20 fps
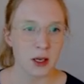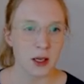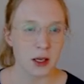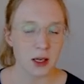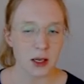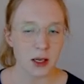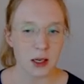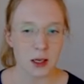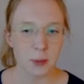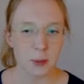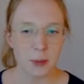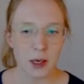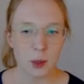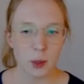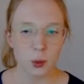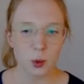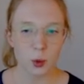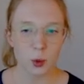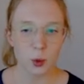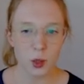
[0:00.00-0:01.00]
Um, and
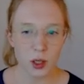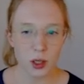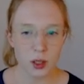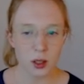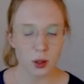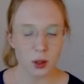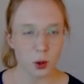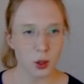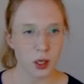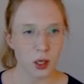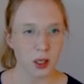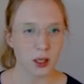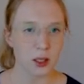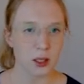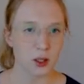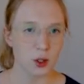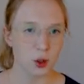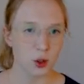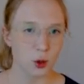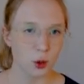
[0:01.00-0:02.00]
we're really looking
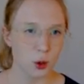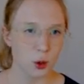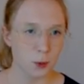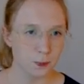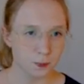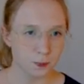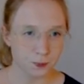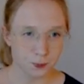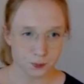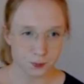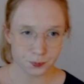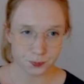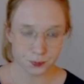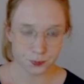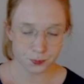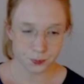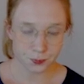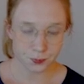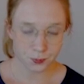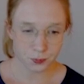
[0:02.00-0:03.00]
into
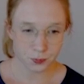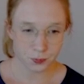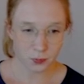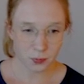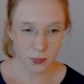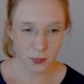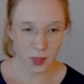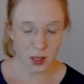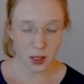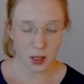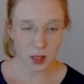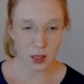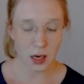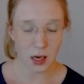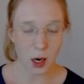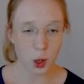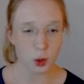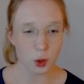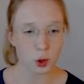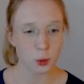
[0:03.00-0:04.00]
uh,
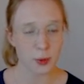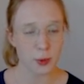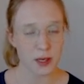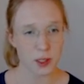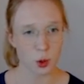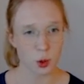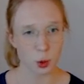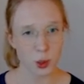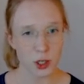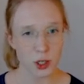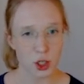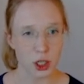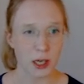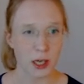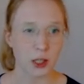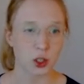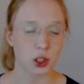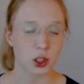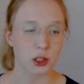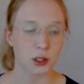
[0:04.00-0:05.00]
how to best reach
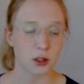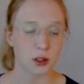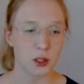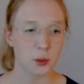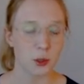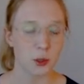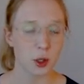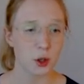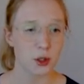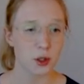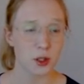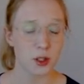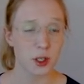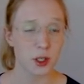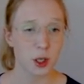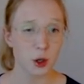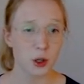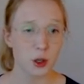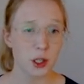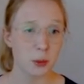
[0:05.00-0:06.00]
engineers because
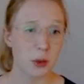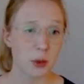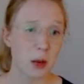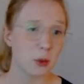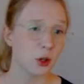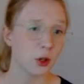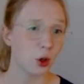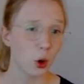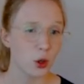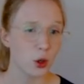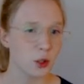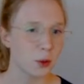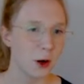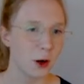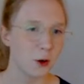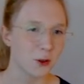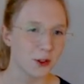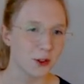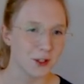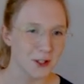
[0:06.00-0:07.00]
security bubble knows
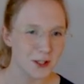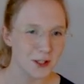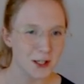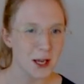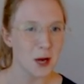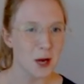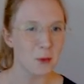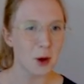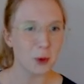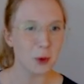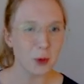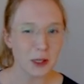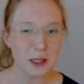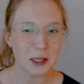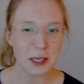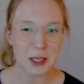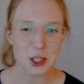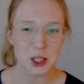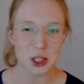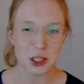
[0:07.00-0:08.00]
about this but we need
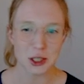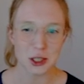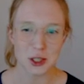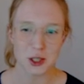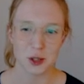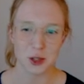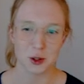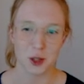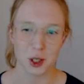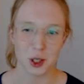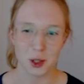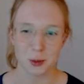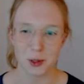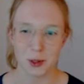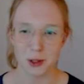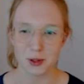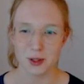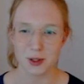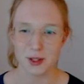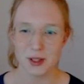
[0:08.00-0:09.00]
engineers to know
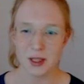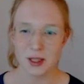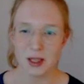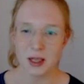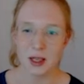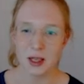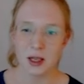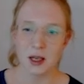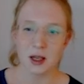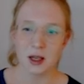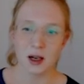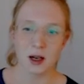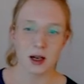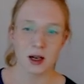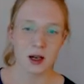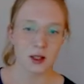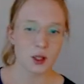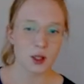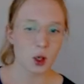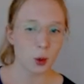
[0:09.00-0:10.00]
about this uh,
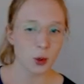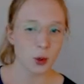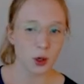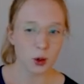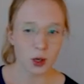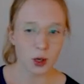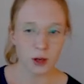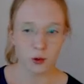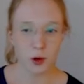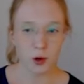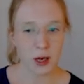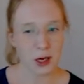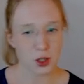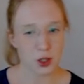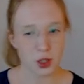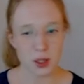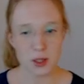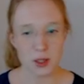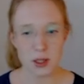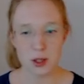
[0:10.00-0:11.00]
so we're looking for
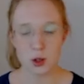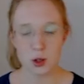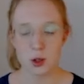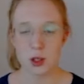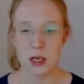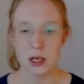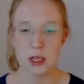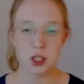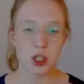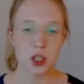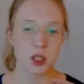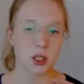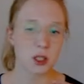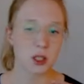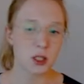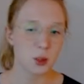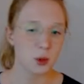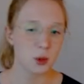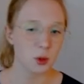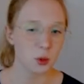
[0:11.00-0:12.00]
engineers associations
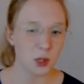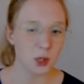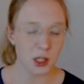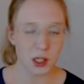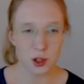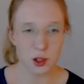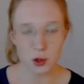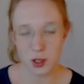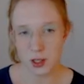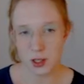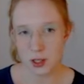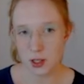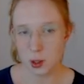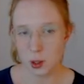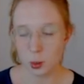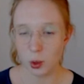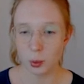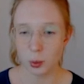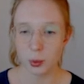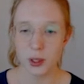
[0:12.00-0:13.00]
we're really interested in
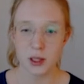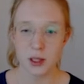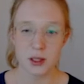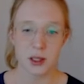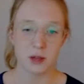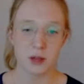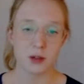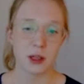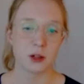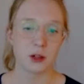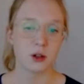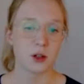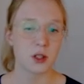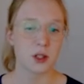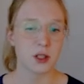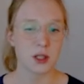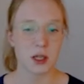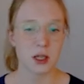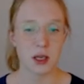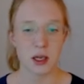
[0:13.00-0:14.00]
what plc vendors
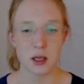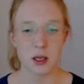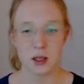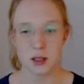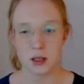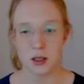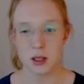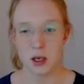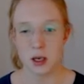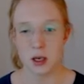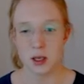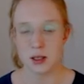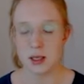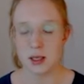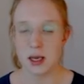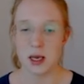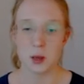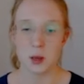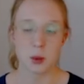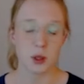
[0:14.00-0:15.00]
say.
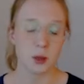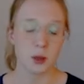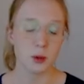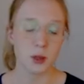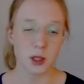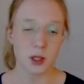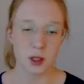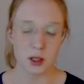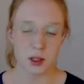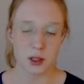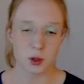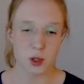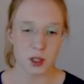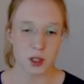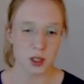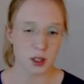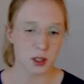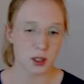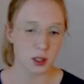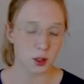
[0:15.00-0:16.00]
say we're really
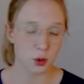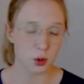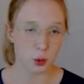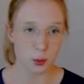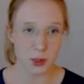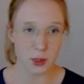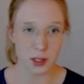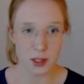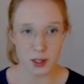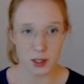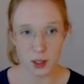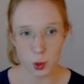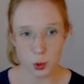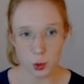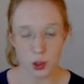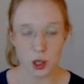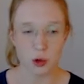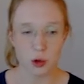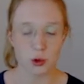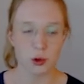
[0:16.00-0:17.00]
interested into plc
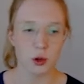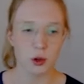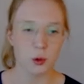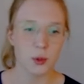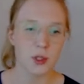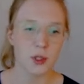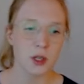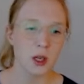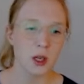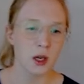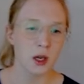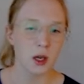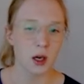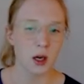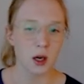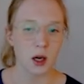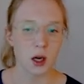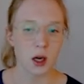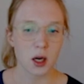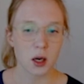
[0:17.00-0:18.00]
user groups
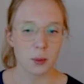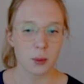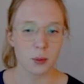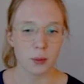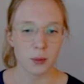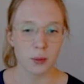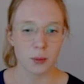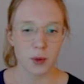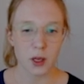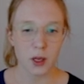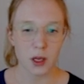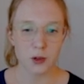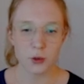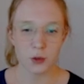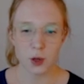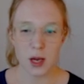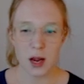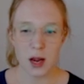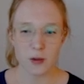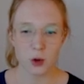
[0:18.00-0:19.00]
um, if you
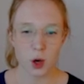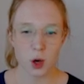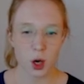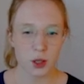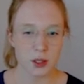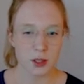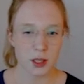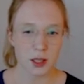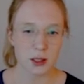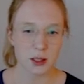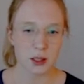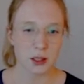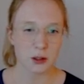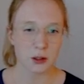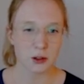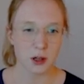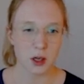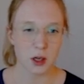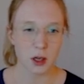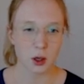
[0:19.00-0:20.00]
have contact in
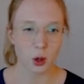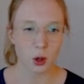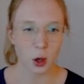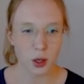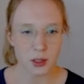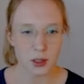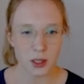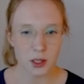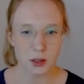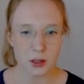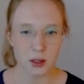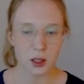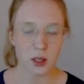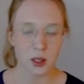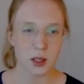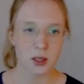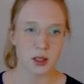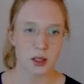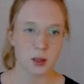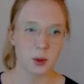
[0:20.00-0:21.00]
there, contact
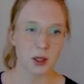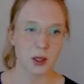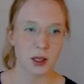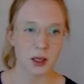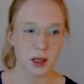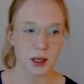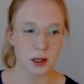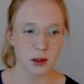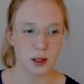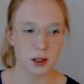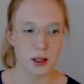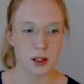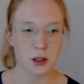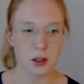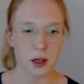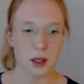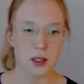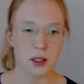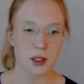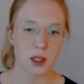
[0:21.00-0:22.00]
us. We can get these
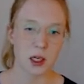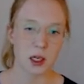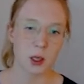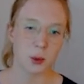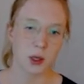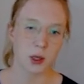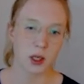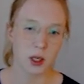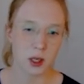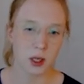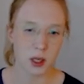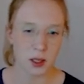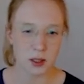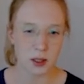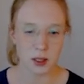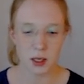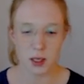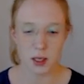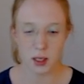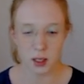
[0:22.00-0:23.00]
slides there. We can get
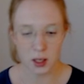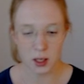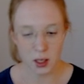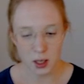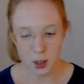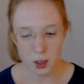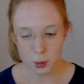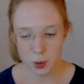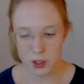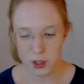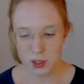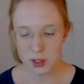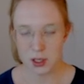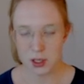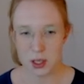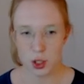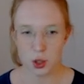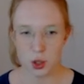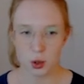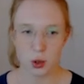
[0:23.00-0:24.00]
a
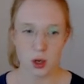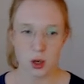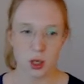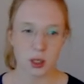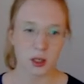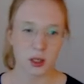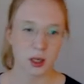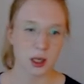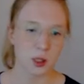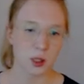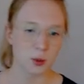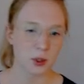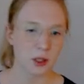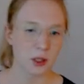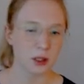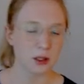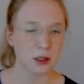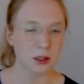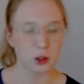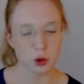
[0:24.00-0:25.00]
presentation organized. We can
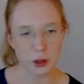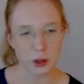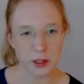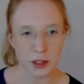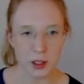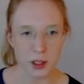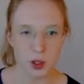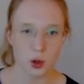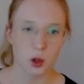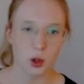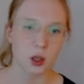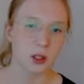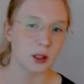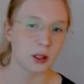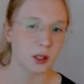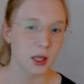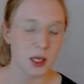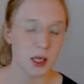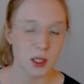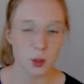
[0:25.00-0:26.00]
get trainings
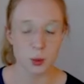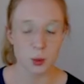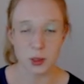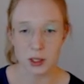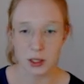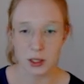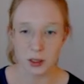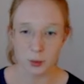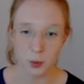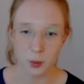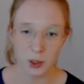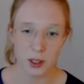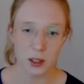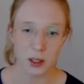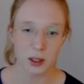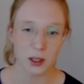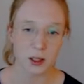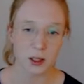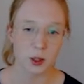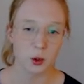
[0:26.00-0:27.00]
organized. We can we can
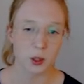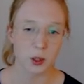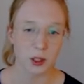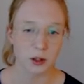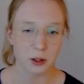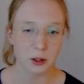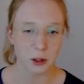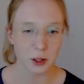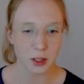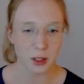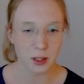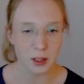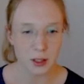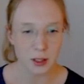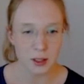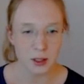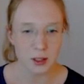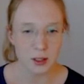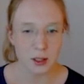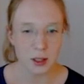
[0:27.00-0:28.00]
get you in there.
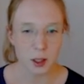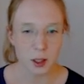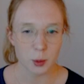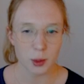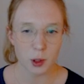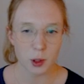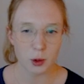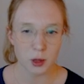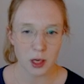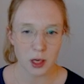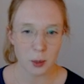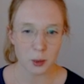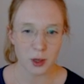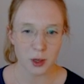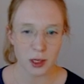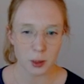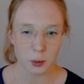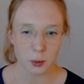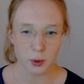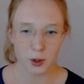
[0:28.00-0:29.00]
Uh, we
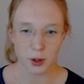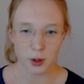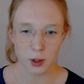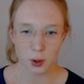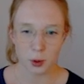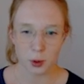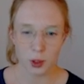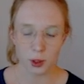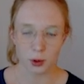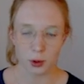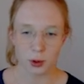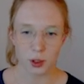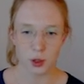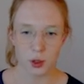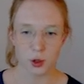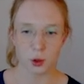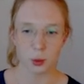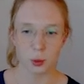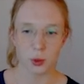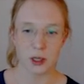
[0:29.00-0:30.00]
collaborate with you in order
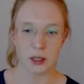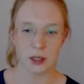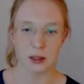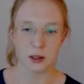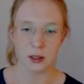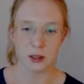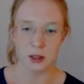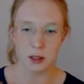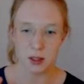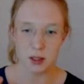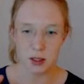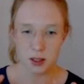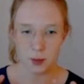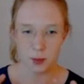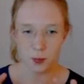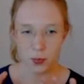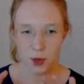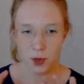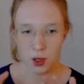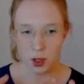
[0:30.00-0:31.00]
to bring these
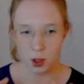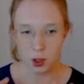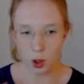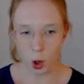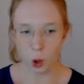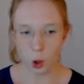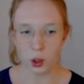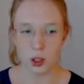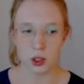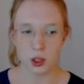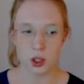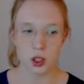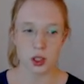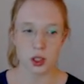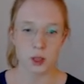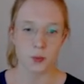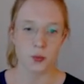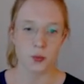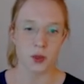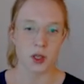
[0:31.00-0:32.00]
knowledge
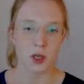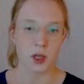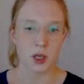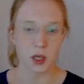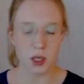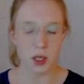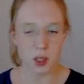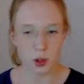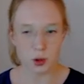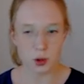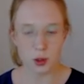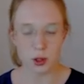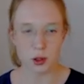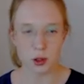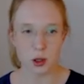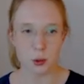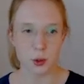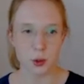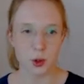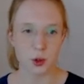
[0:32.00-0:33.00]
into your
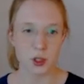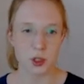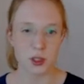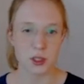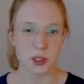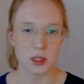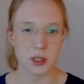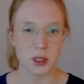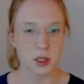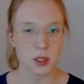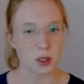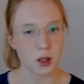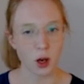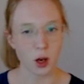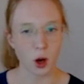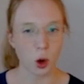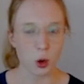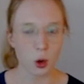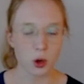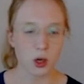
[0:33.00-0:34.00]
communities
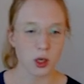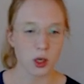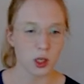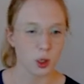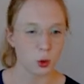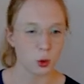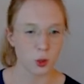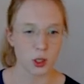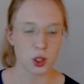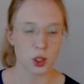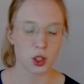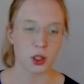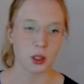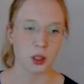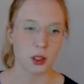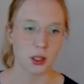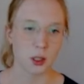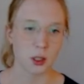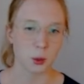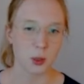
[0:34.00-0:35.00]
locally,
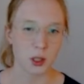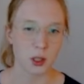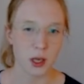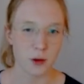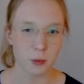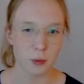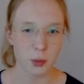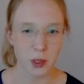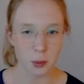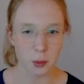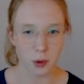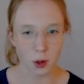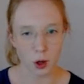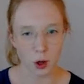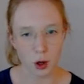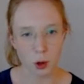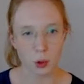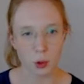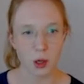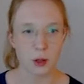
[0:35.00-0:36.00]
regionally. We have people all
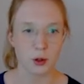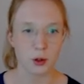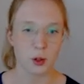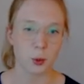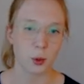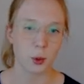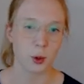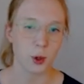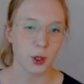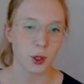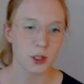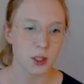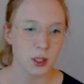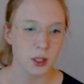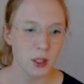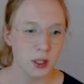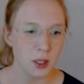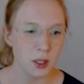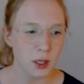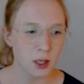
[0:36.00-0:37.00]
around the world
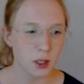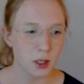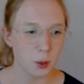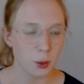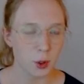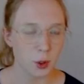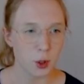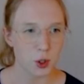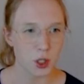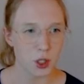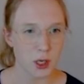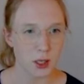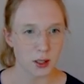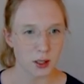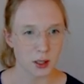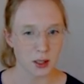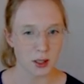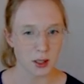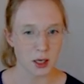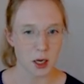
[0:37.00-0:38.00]
in the project
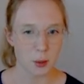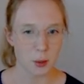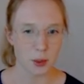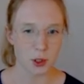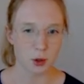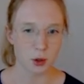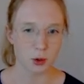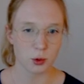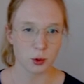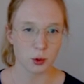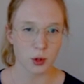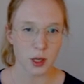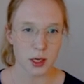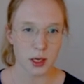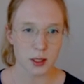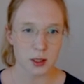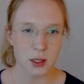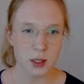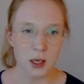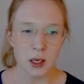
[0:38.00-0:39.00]
that are happy to do that.